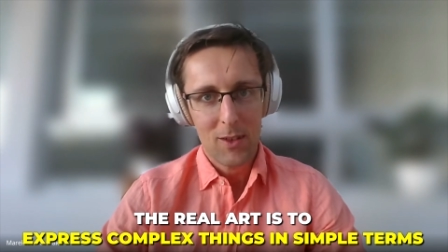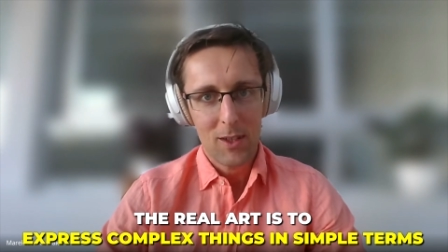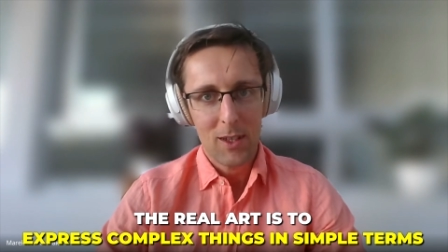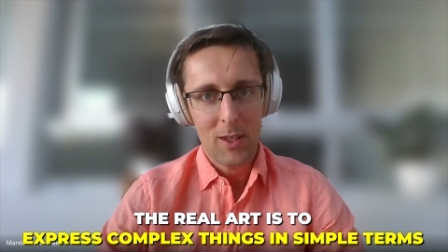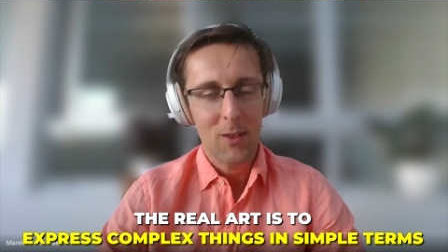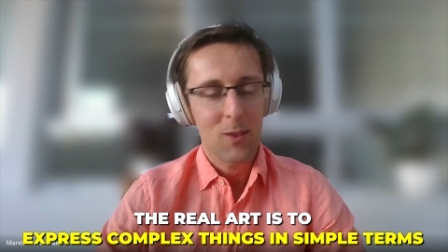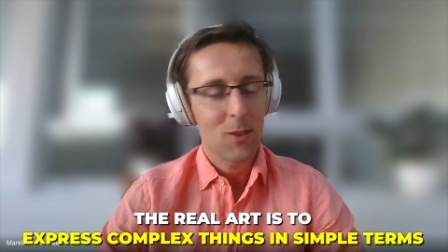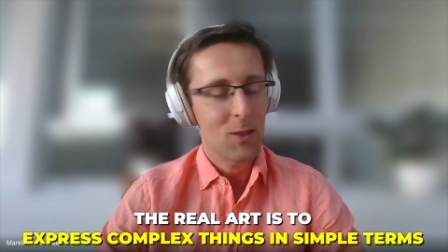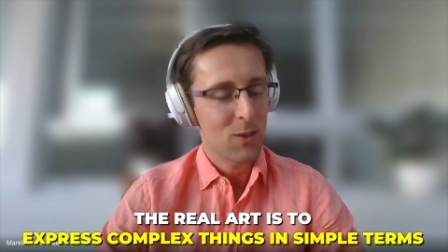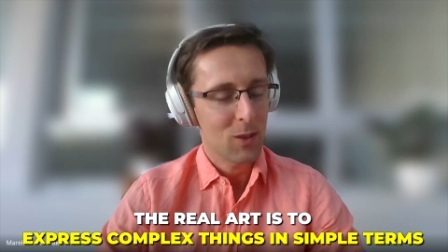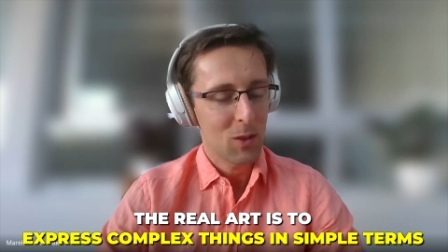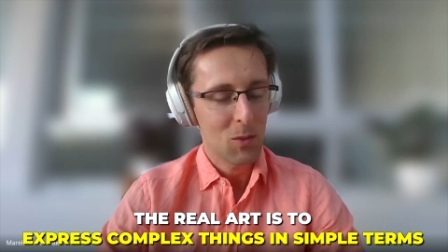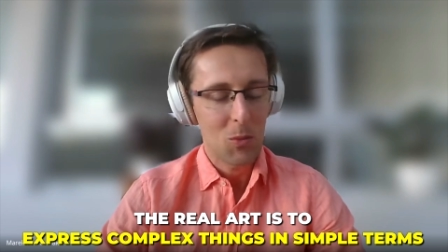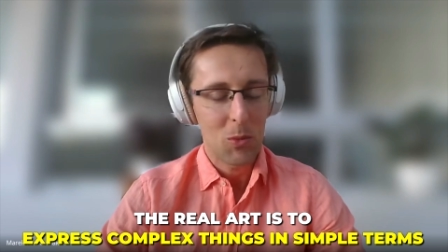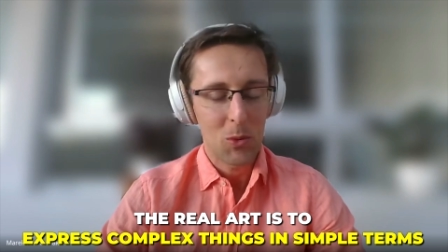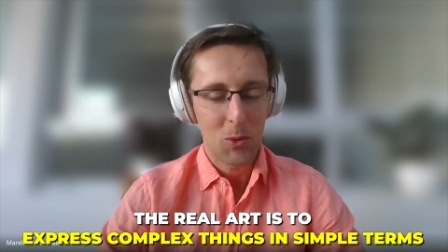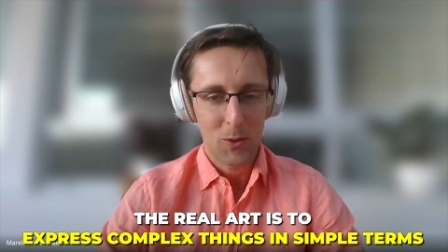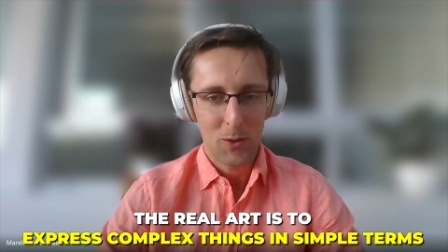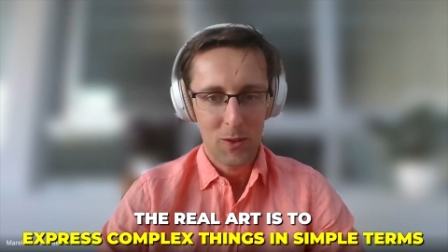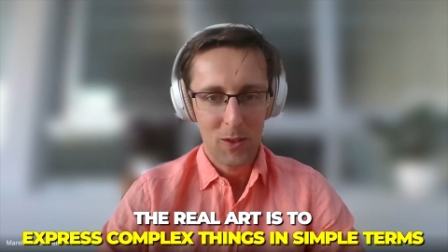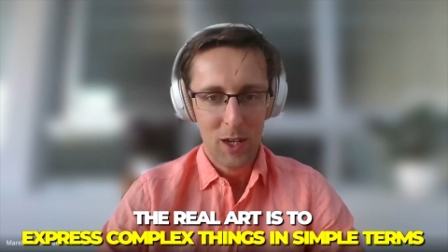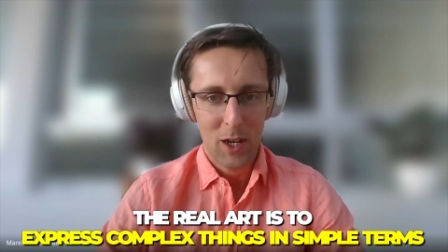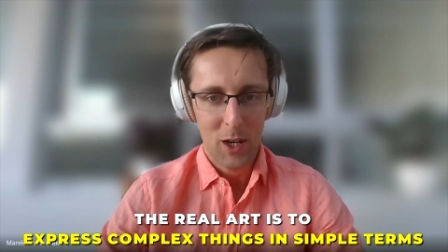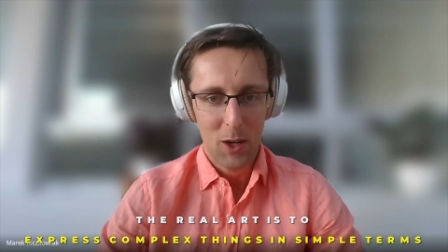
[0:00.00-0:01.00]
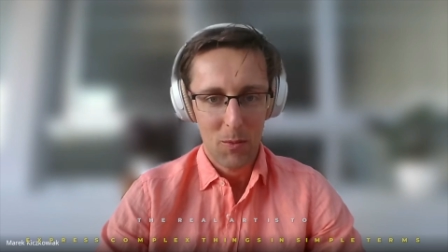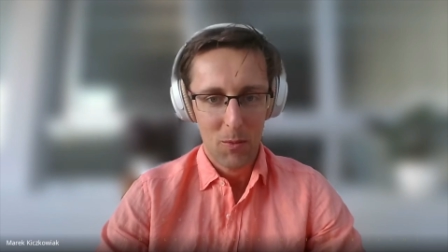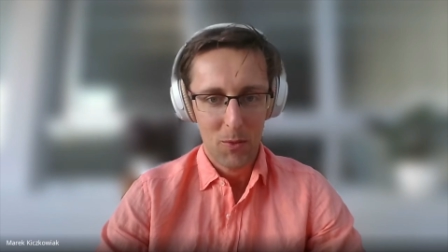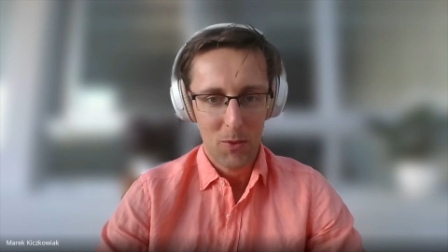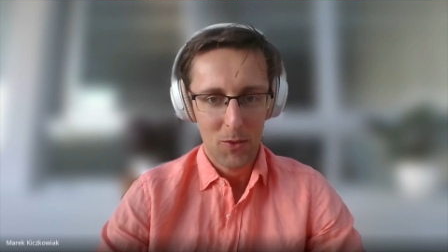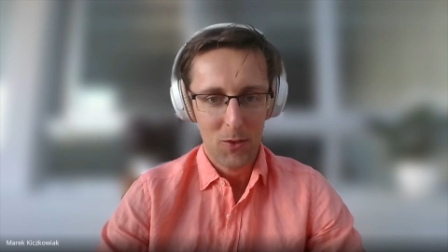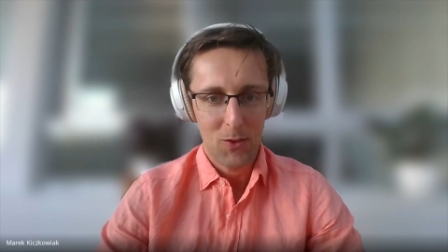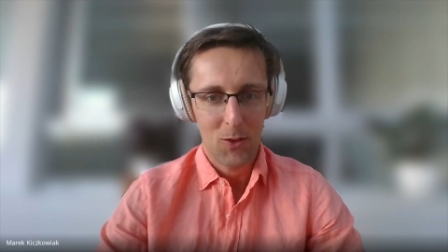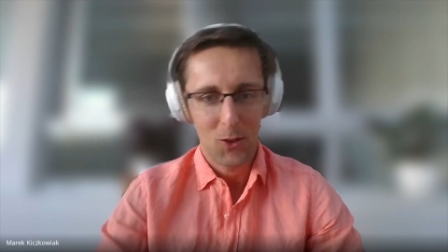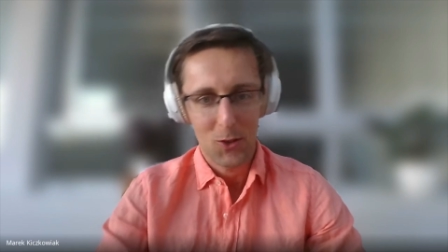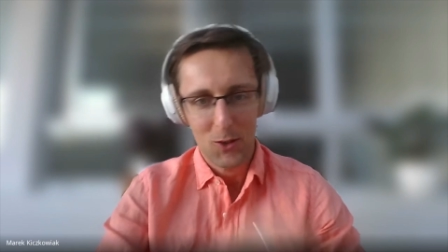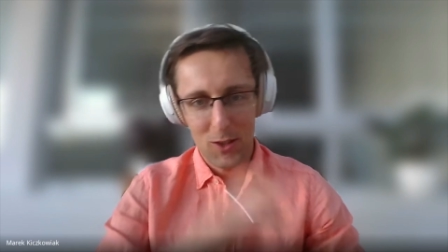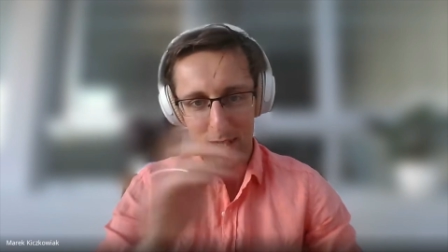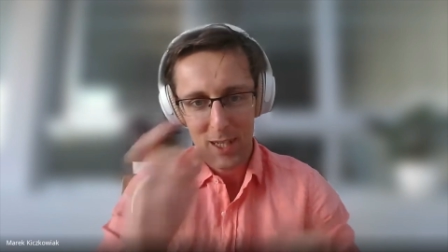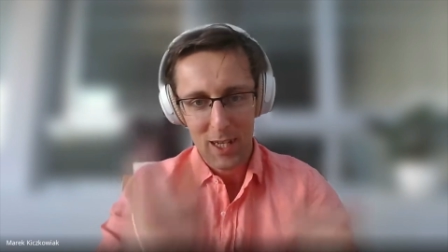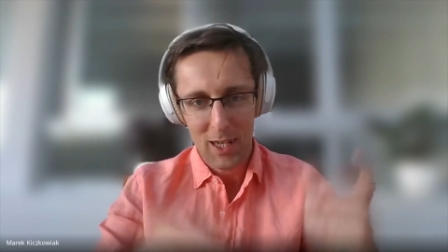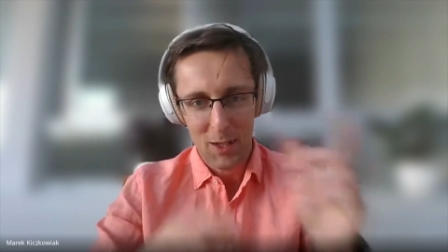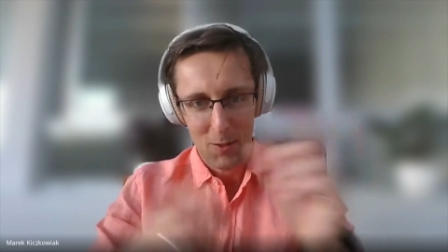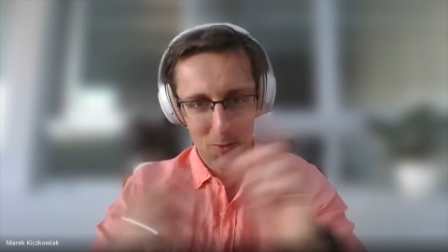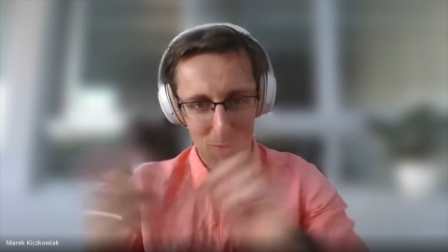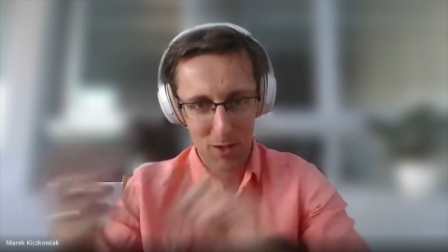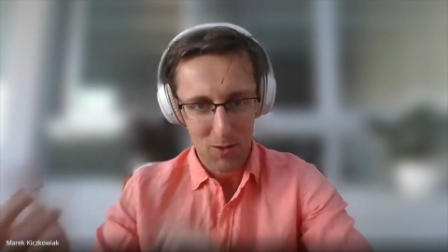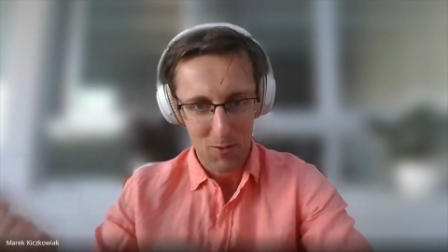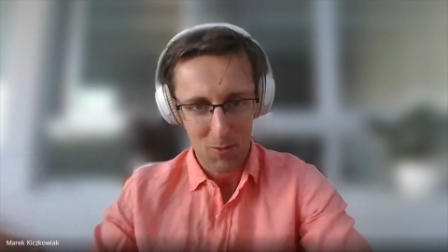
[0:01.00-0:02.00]
in simple terms, not the
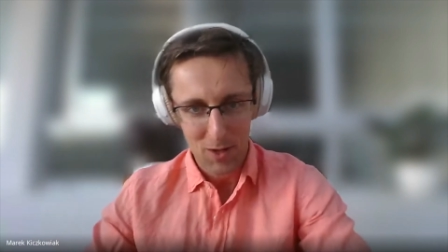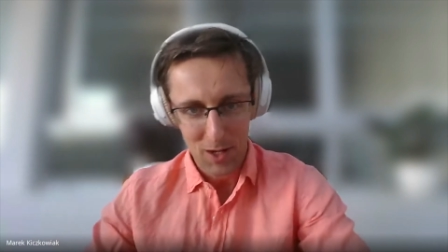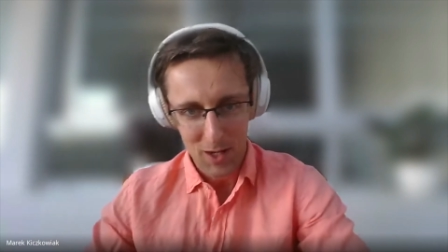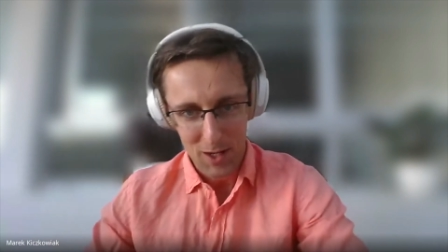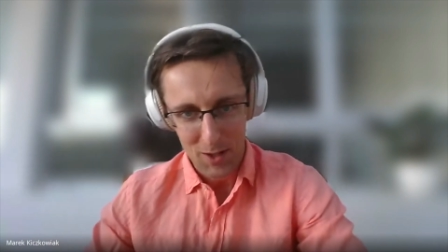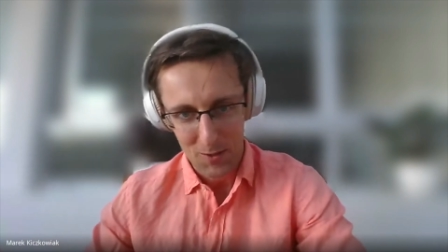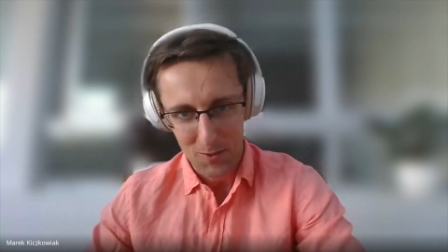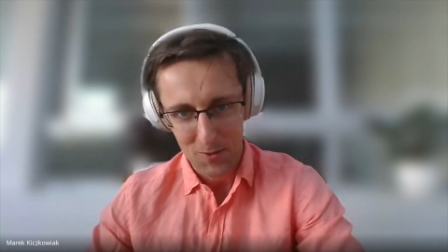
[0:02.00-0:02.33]
other way around.